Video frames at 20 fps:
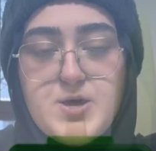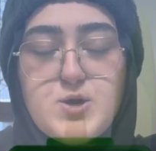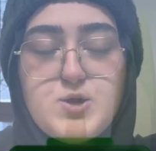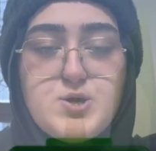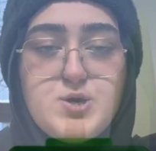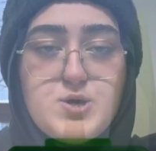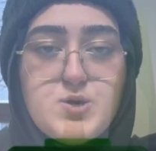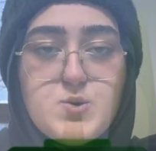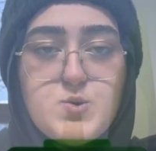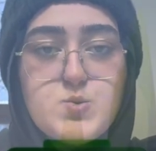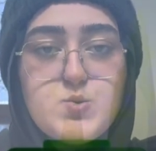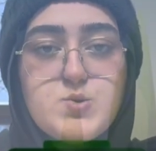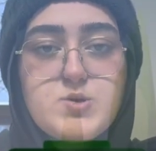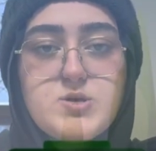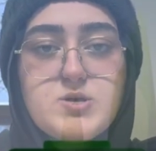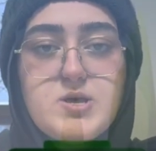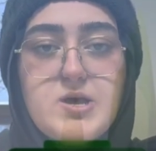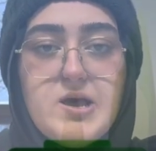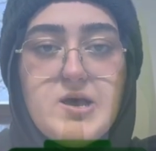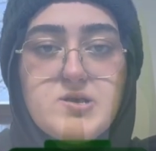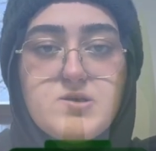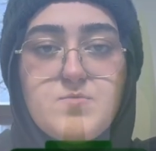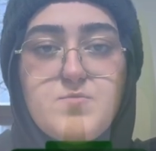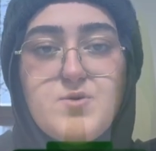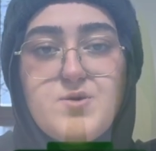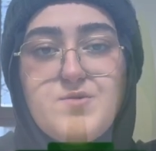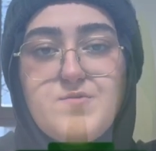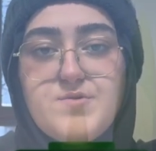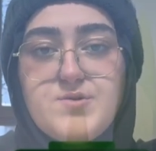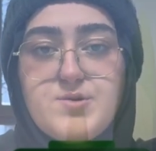to use as a
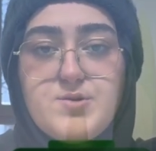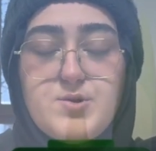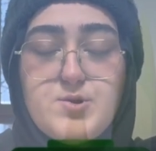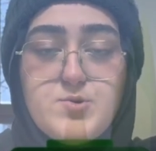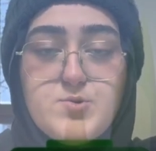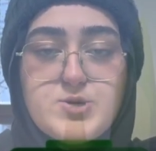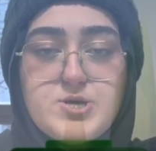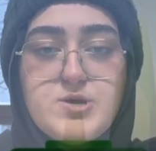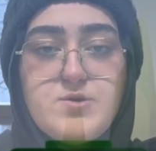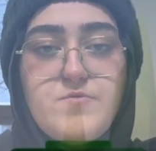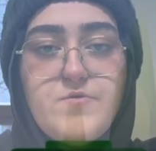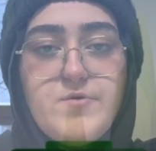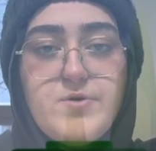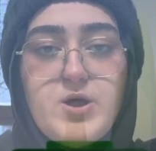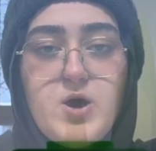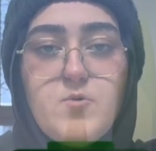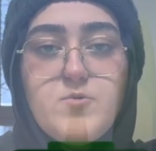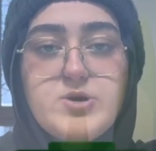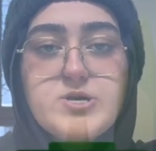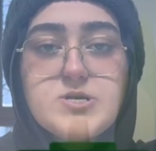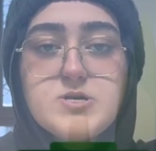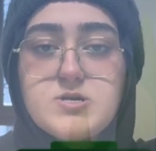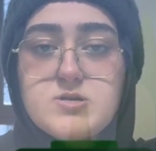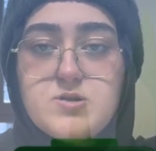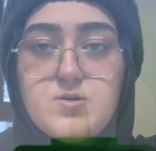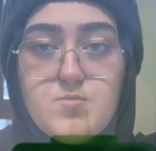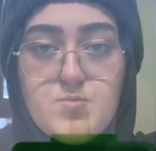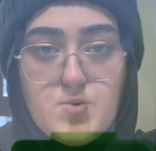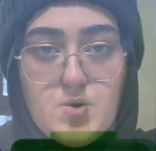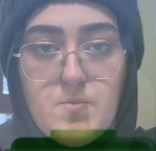part of the solution for our
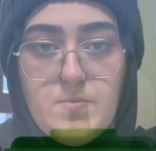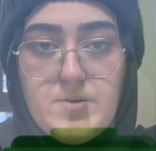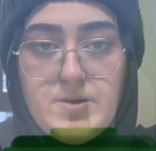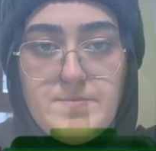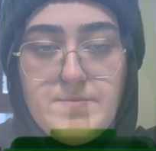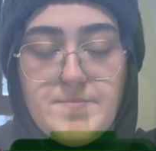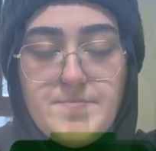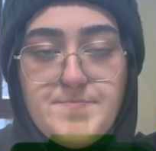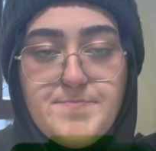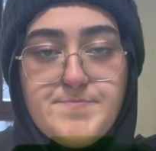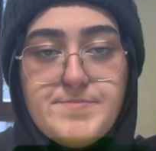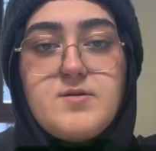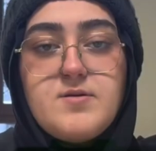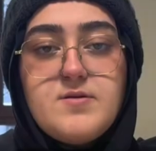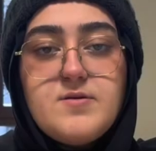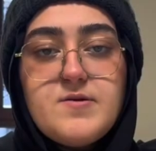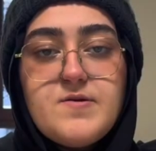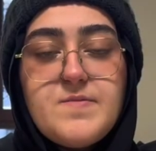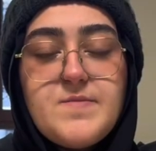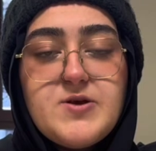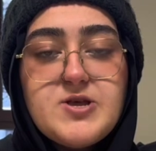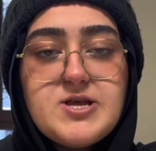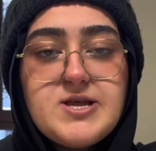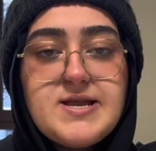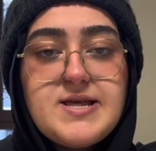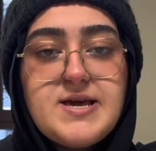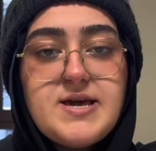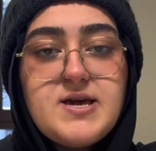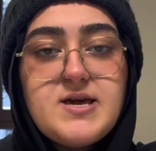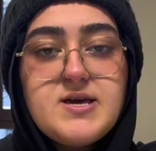system problem,
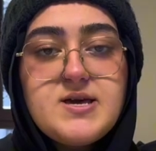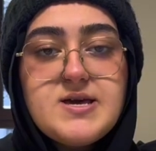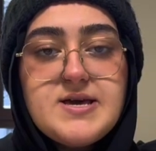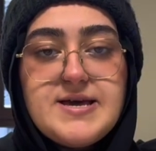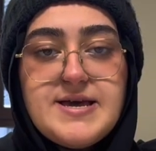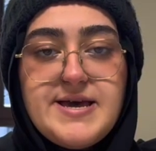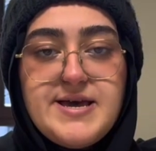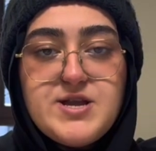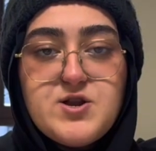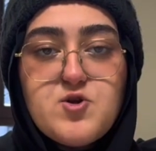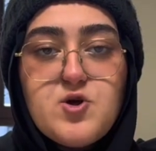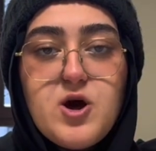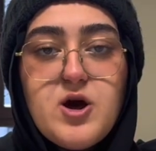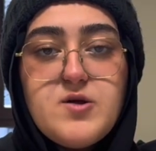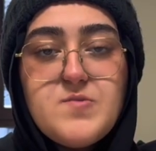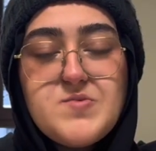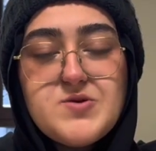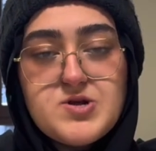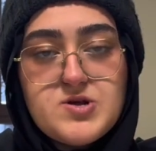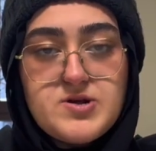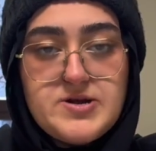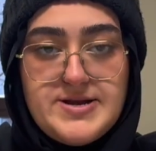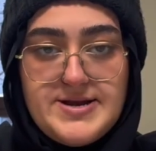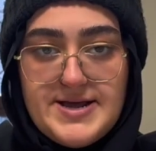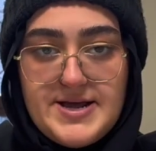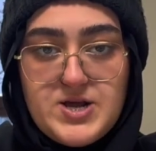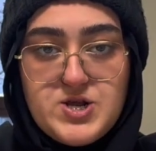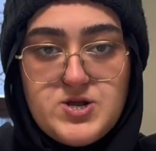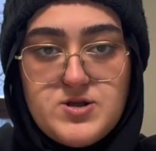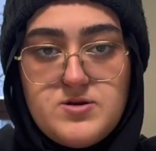especially in garbage
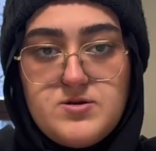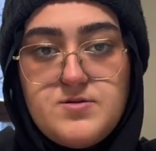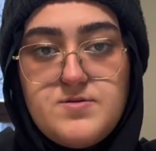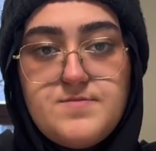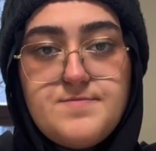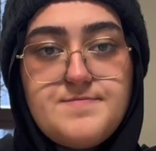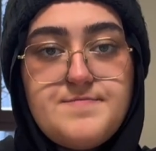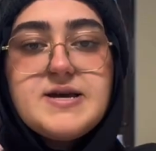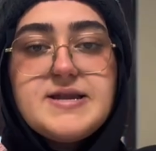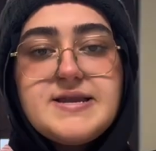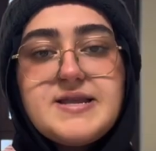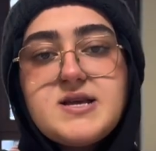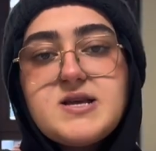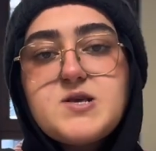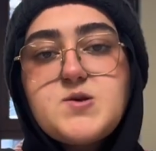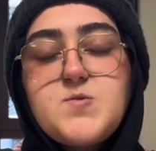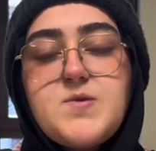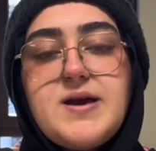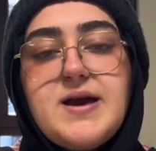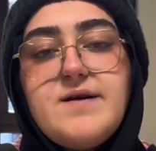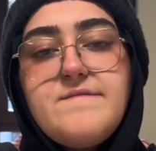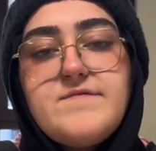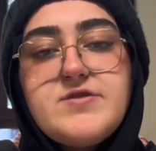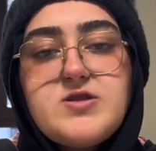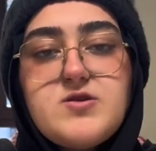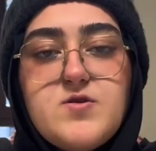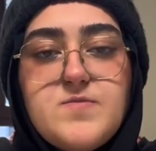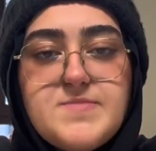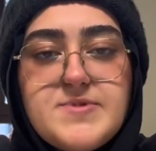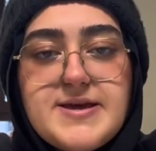collection. Next, we have
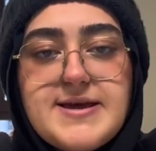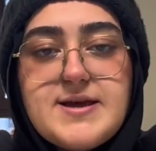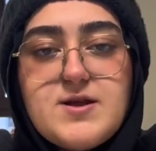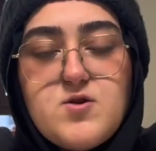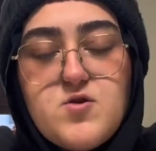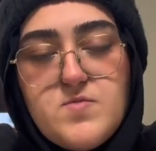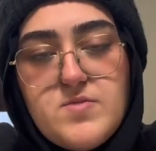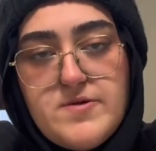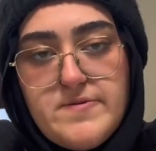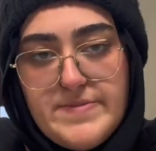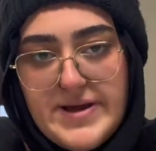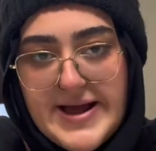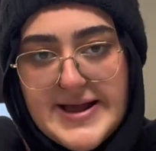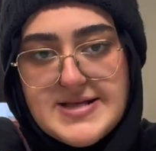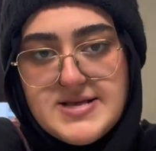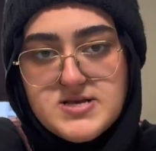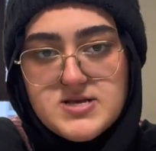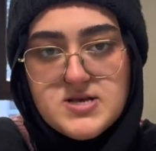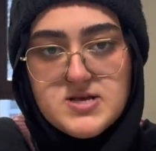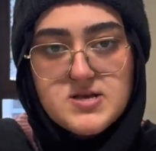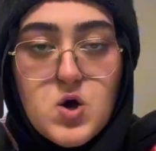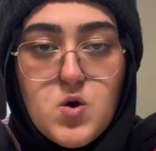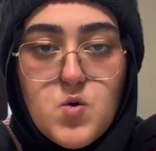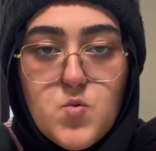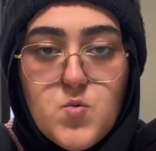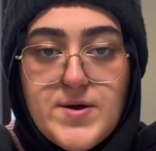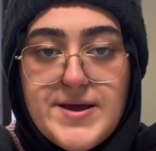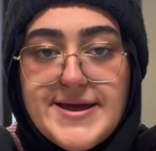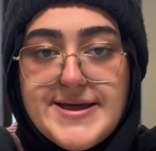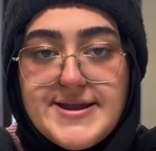adopting global practices.
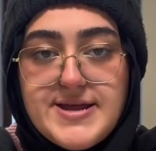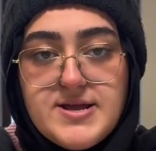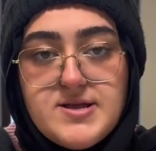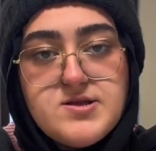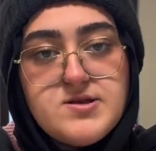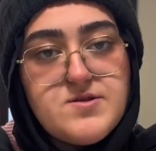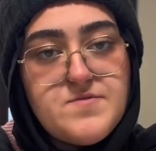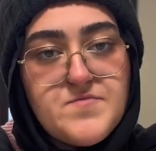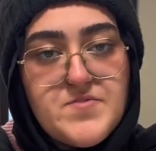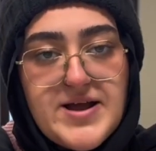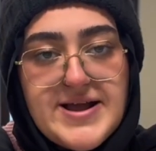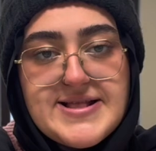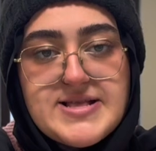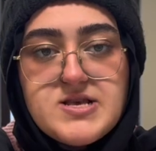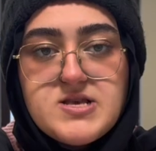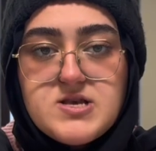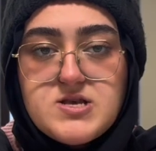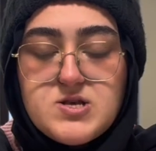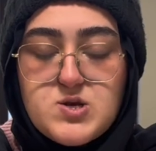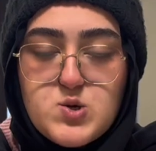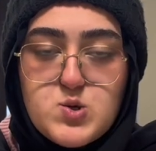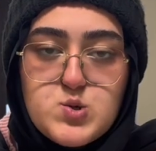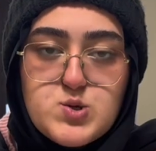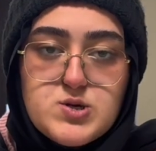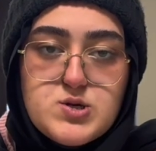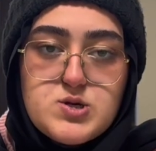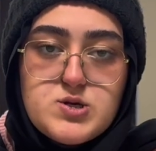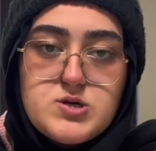We can enter practices used